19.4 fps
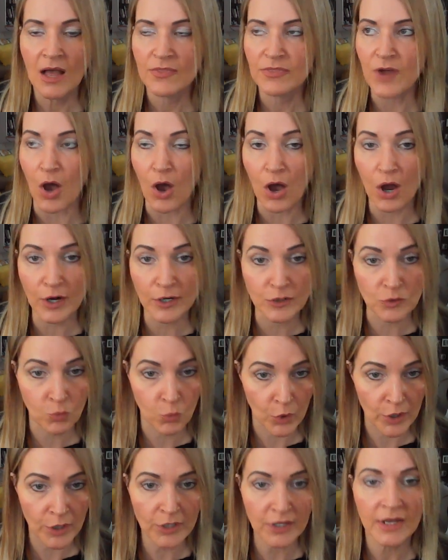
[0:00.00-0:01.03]
the hard
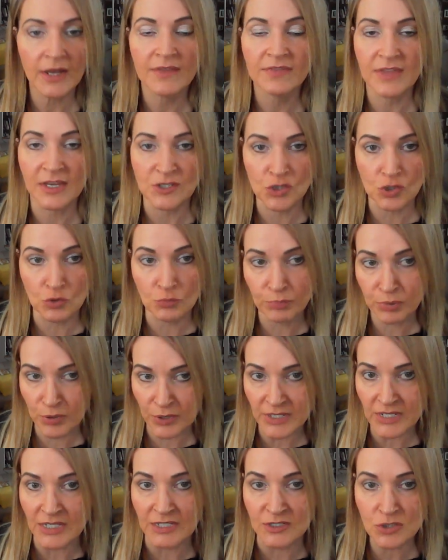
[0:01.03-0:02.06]
work that you
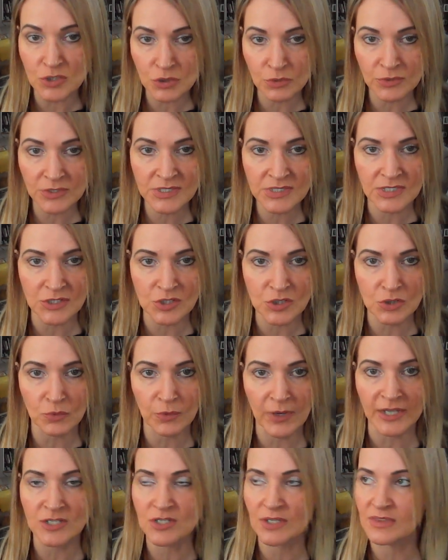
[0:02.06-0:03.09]
put into a
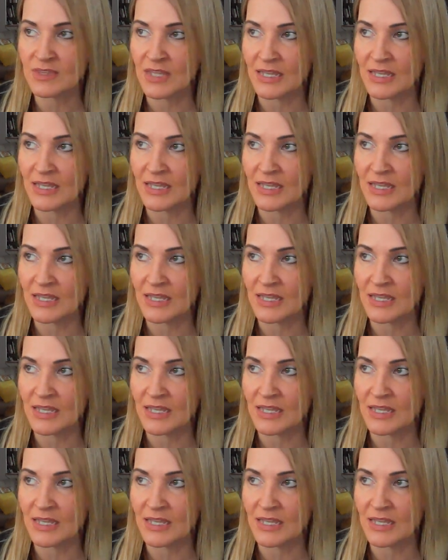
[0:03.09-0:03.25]
situation.